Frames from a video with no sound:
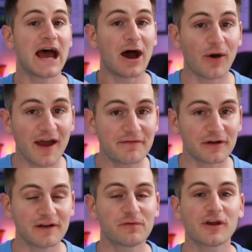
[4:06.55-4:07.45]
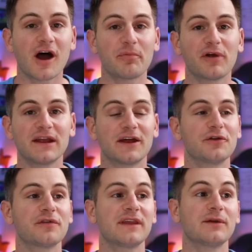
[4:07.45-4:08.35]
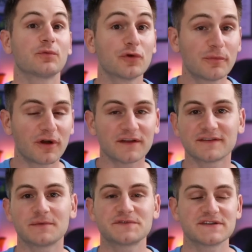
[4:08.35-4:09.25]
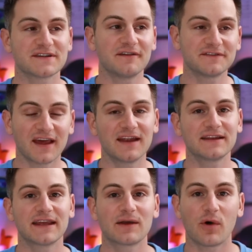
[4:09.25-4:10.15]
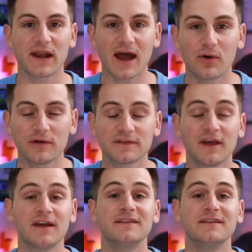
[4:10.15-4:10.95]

However, if we operate under the rumor assumptions of 10 gigawatt hours,